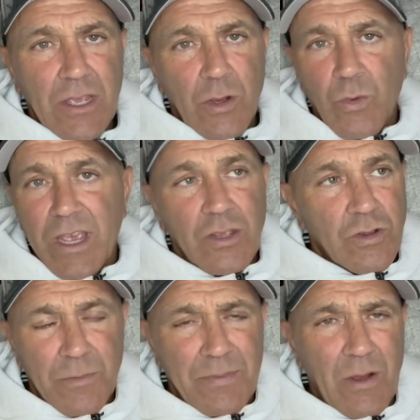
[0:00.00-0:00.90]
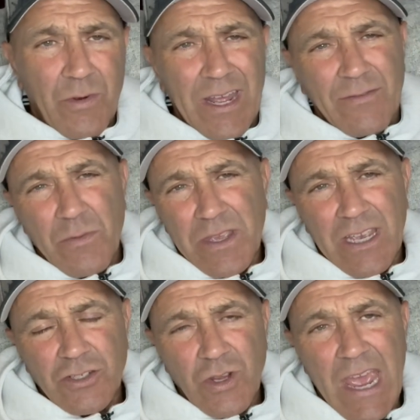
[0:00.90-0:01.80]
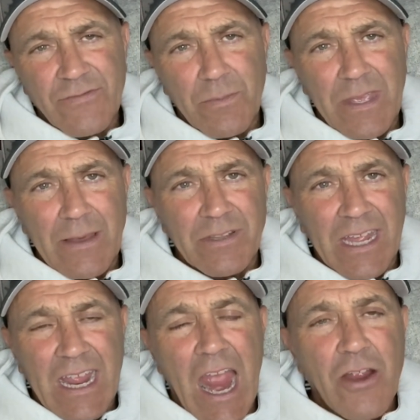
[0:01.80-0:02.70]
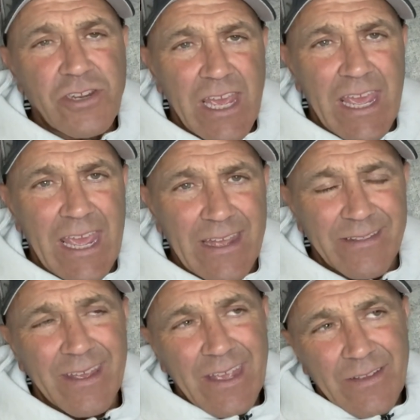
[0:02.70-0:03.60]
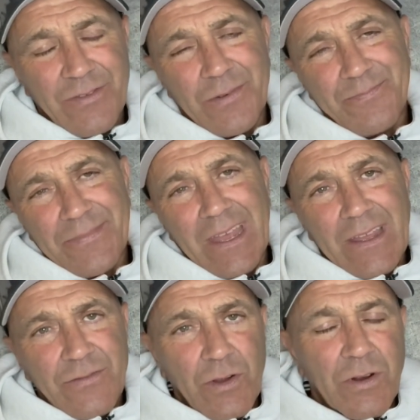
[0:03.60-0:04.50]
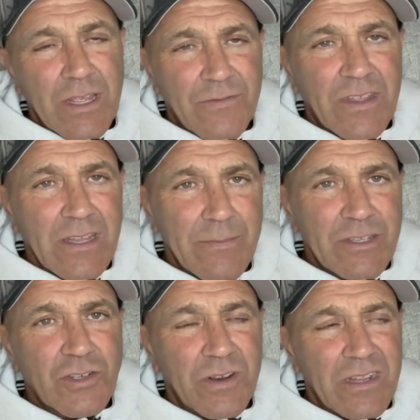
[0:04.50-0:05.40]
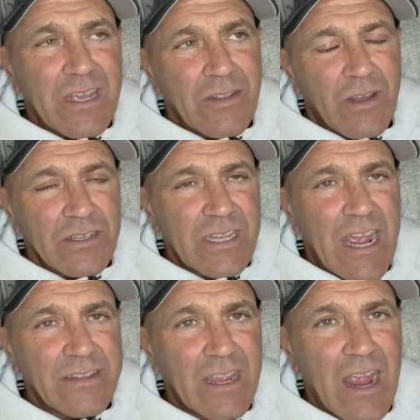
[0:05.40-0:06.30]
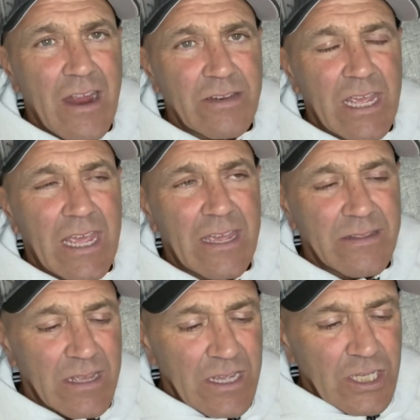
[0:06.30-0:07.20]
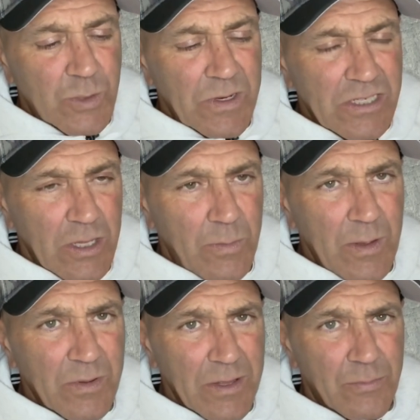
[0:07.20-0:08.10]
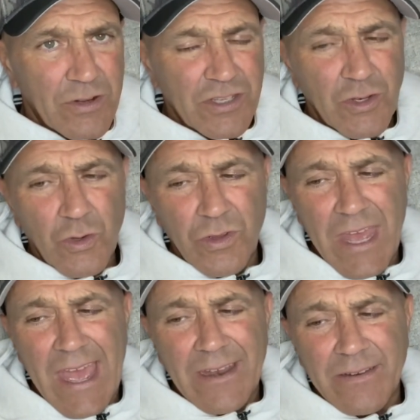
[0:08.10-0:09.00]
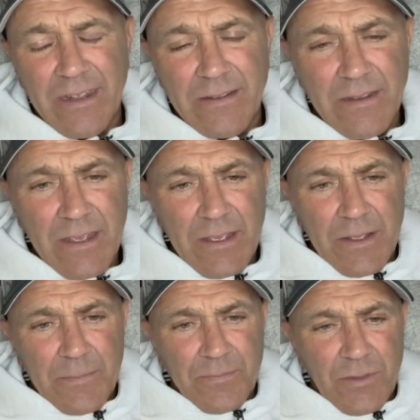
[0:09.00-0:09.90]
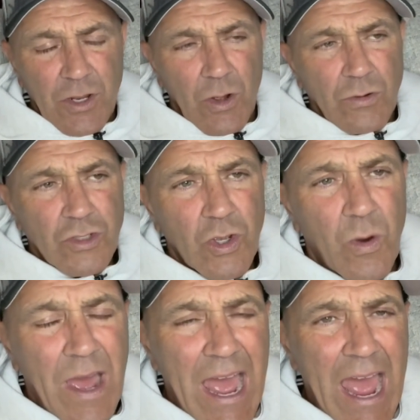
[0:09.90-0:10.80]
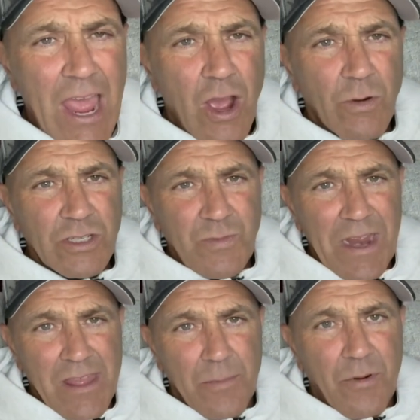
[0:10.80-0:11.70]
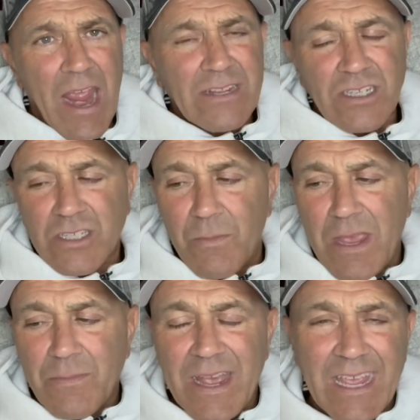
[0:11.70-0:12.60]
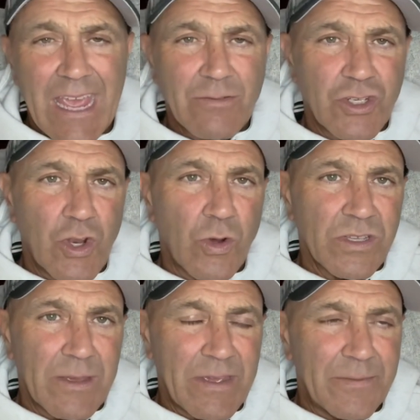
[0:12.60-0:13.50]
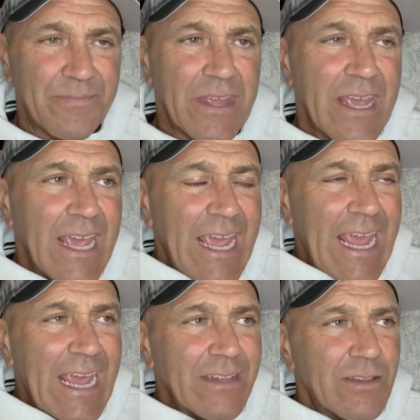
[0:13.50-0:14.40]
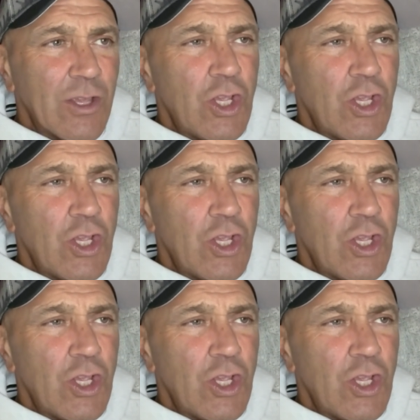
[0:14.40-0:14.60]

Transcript: where you could bet whatever, because you have to be able to guard your hand. If the limit's only $10, it's hard to guard your hand. Especially people in prison knew that, and so I always made it a practice to make my games no limit. And